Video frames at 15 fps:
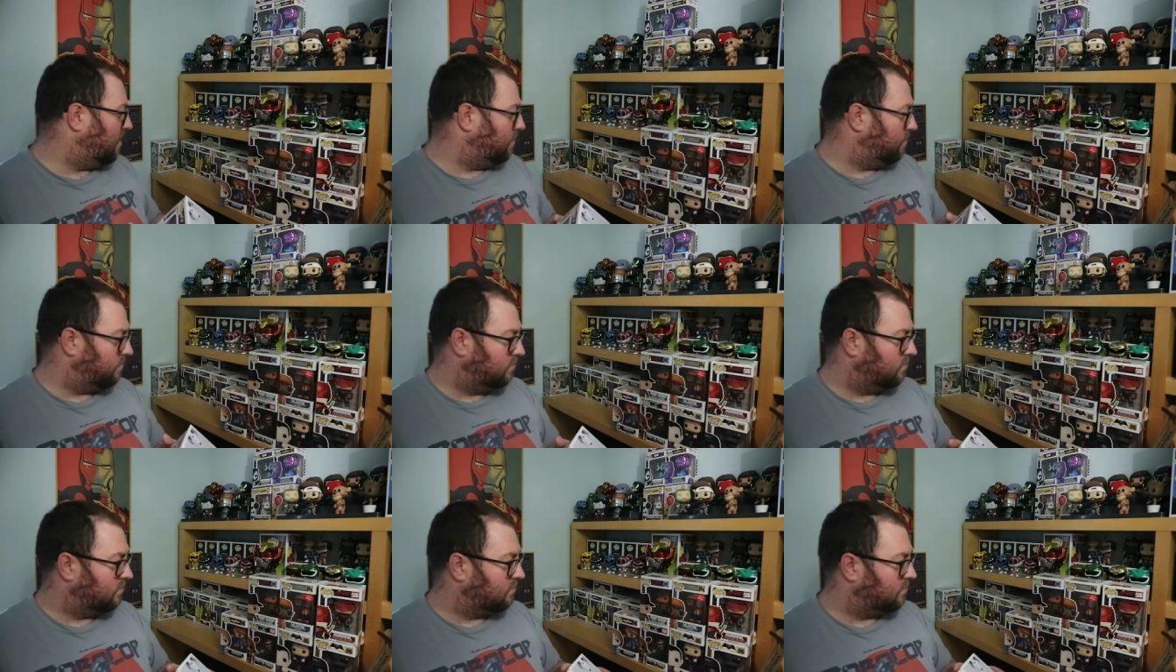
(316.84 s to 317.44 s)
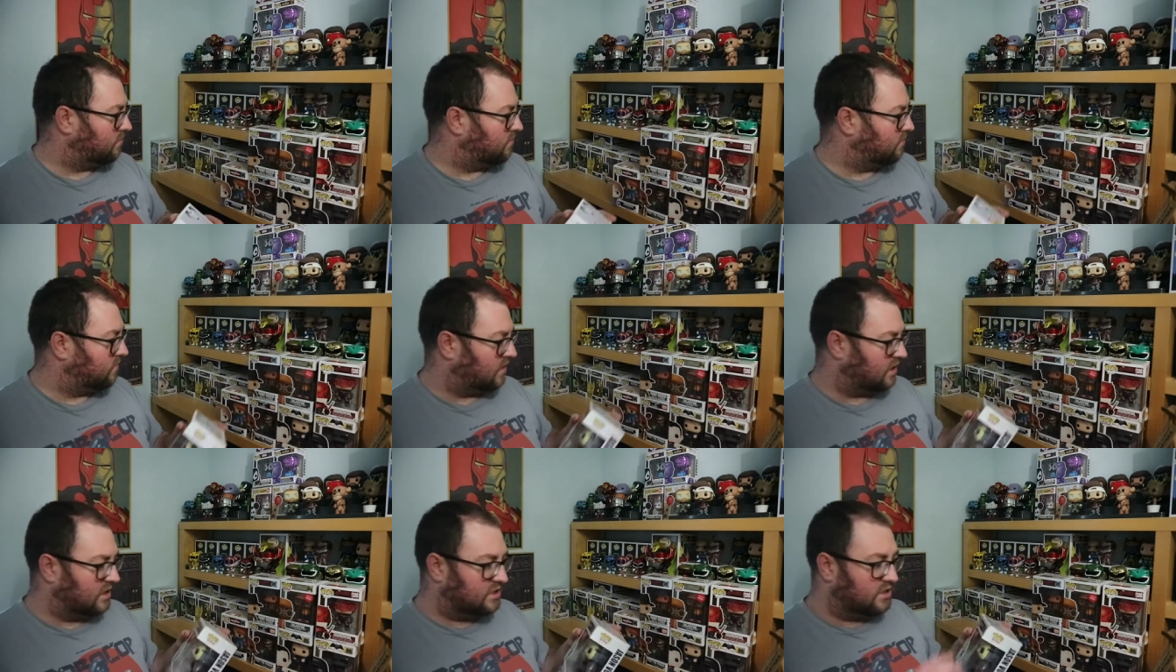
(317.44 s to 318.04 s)
Um,
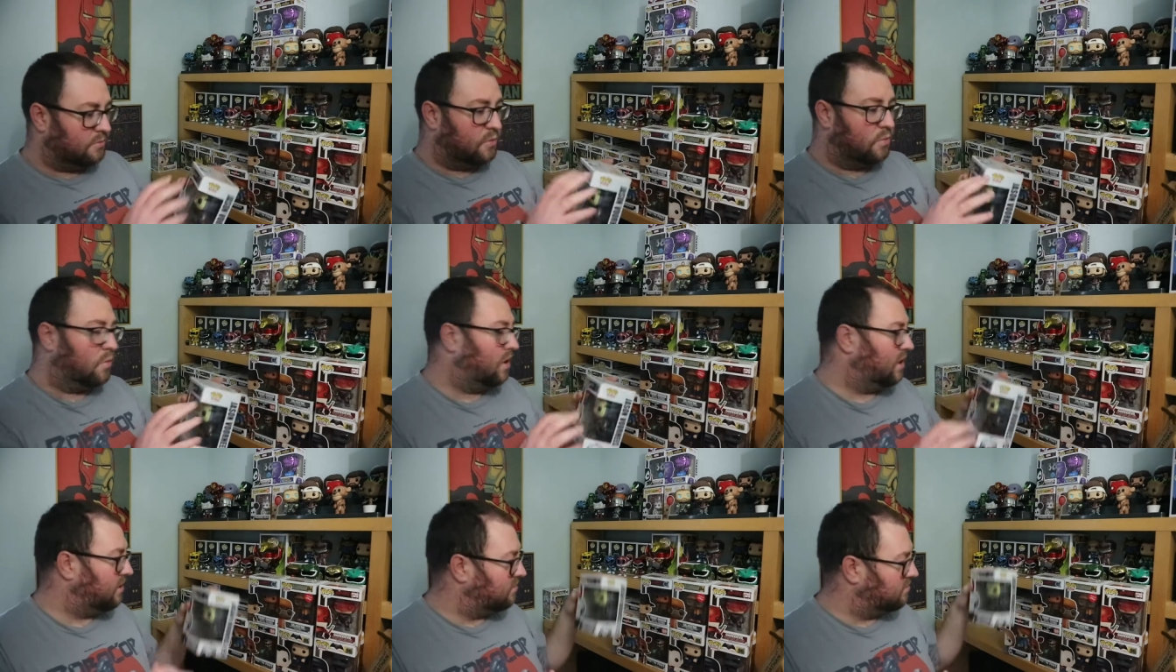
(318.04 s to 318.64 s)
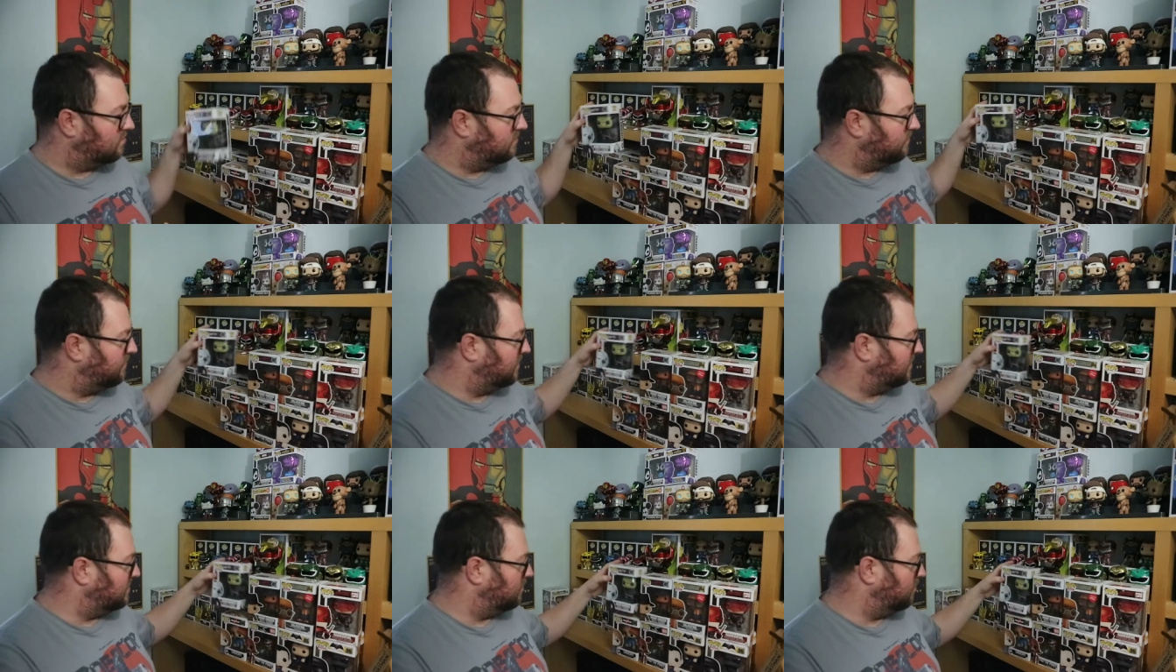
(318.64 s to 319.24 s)
it's number one,
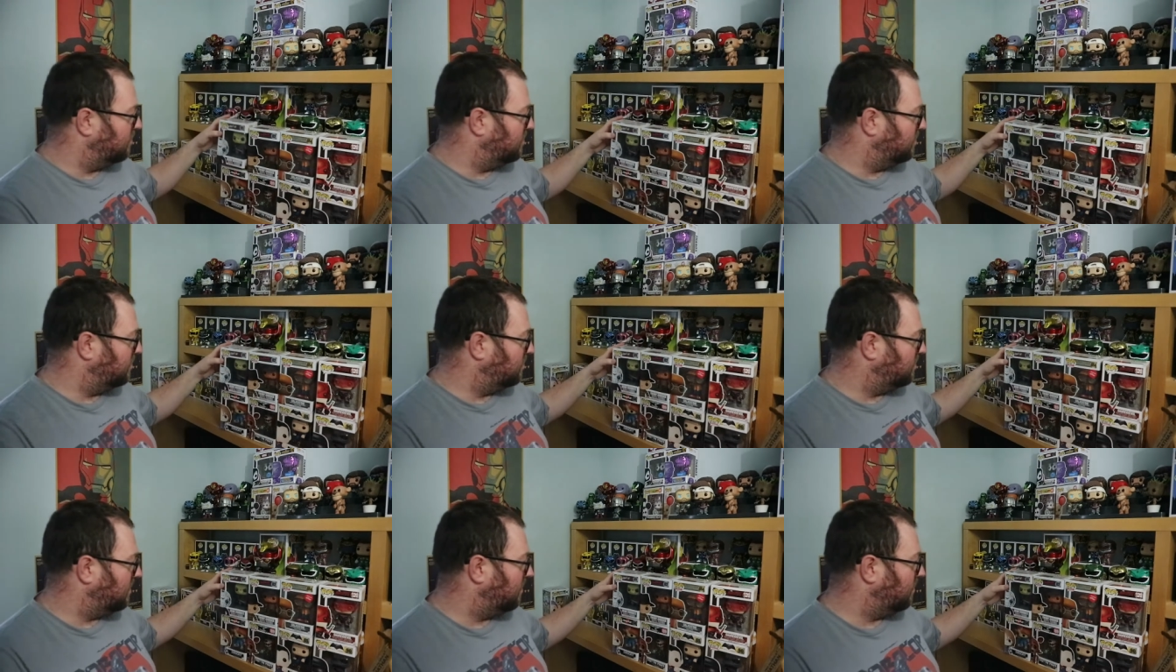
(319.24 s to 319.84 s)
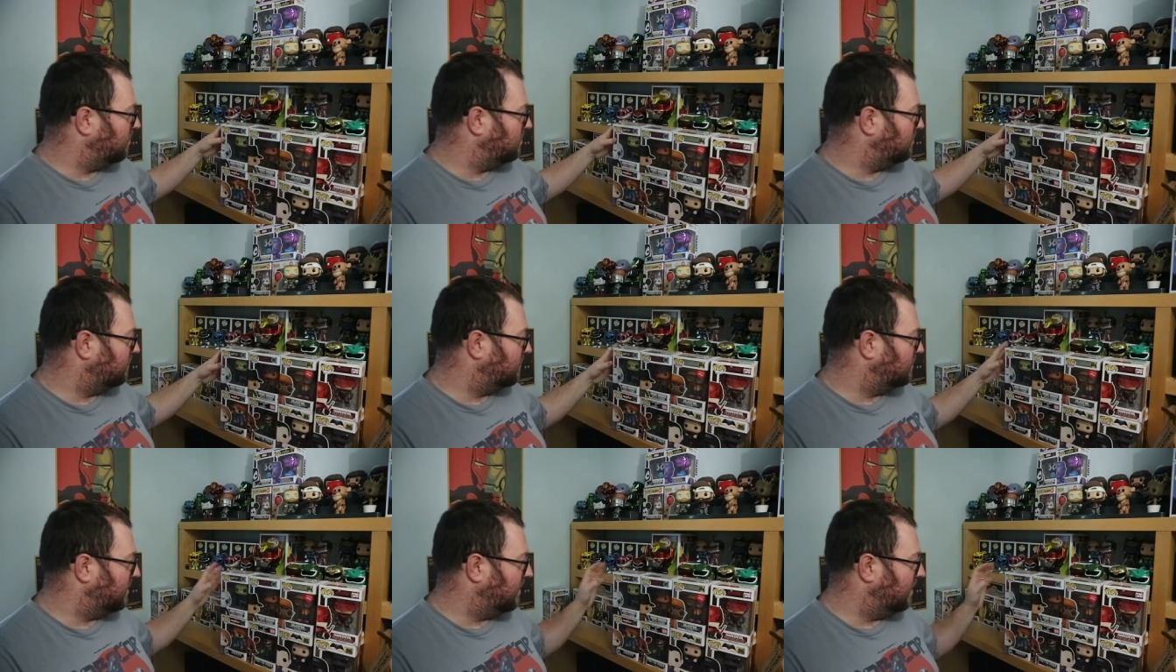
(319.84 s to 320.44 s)
Freddy's number two, so
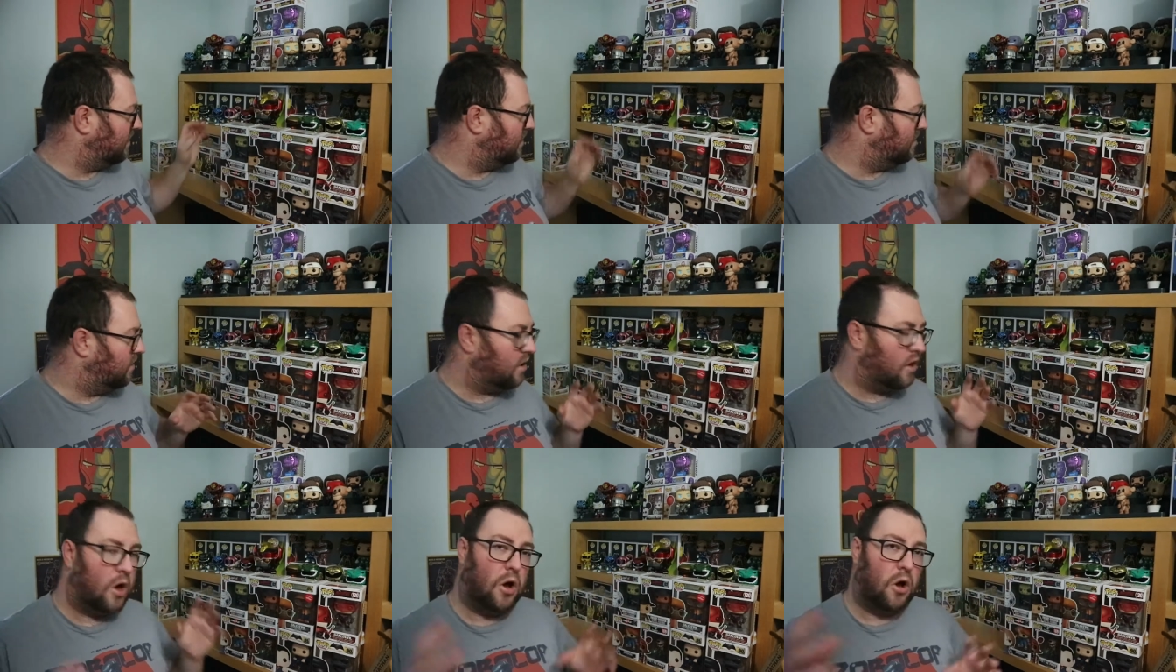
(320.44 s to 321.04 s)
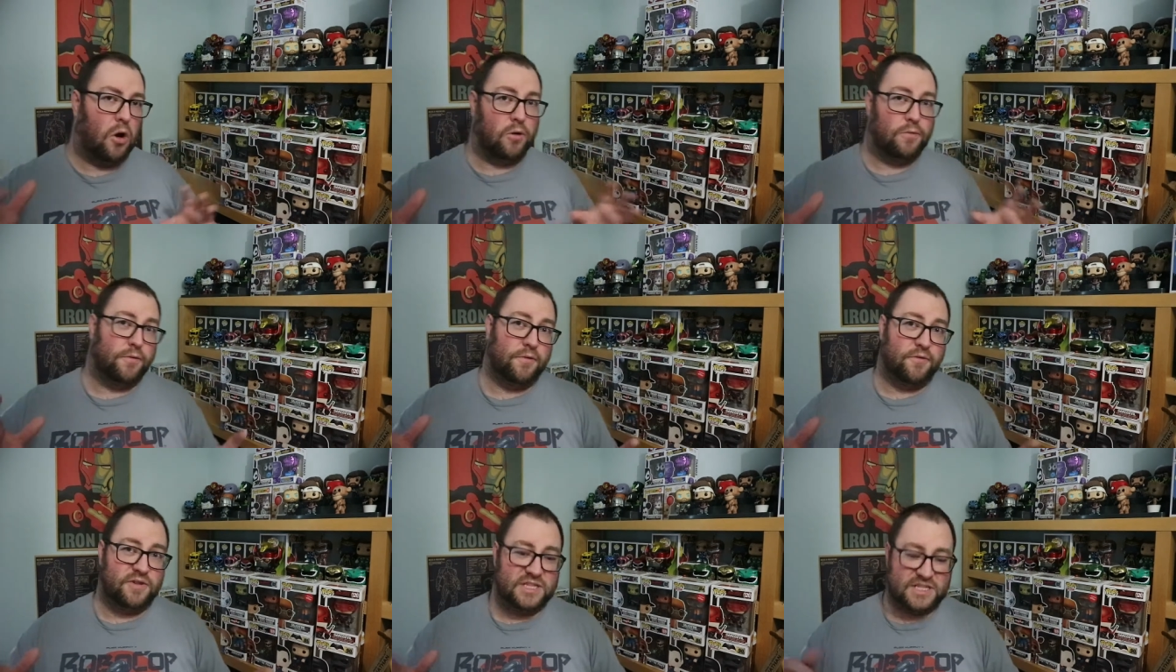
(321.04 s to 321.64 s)
it's obviously a, a
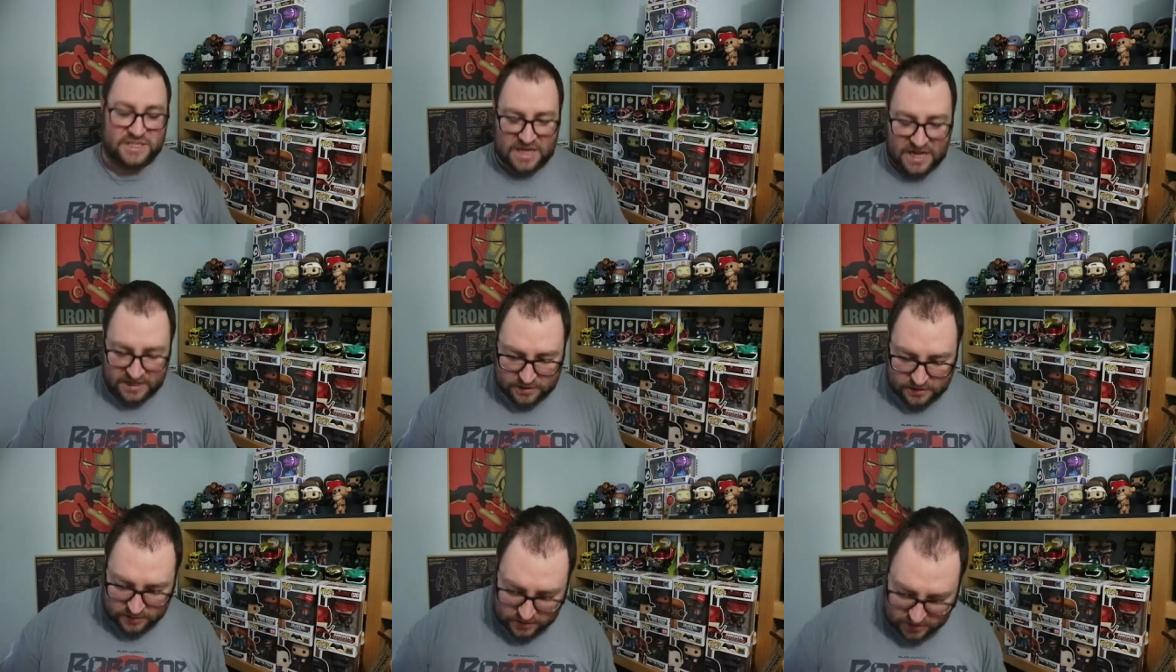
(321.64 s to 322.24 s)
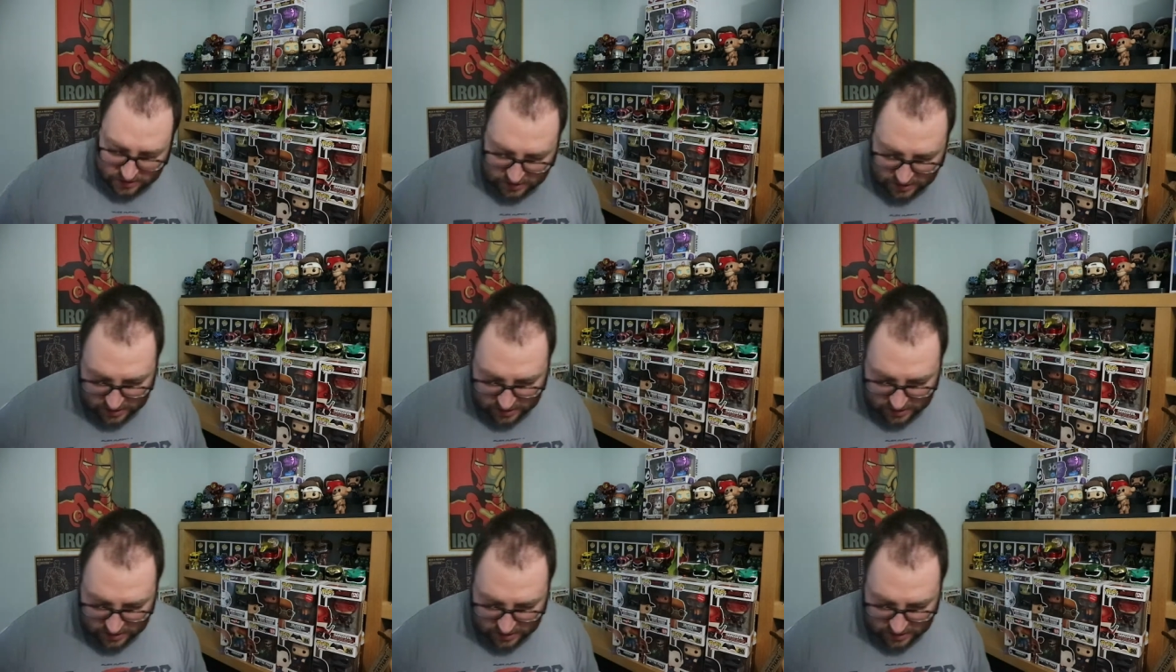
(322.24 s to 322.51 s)
horror reset.